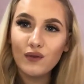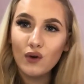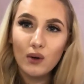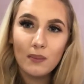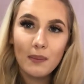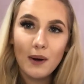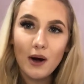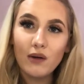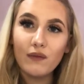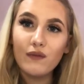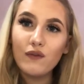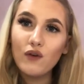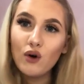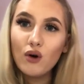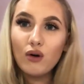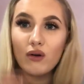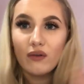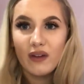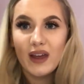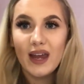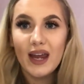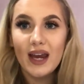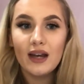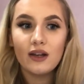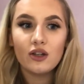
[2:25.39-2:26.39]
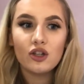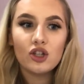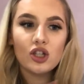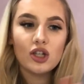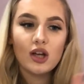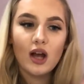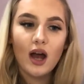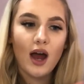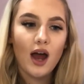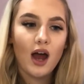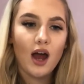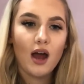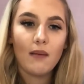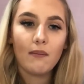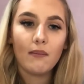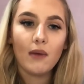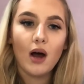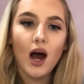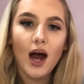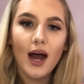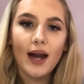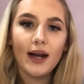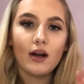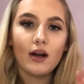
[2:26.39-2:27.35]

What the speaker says: about four of each. I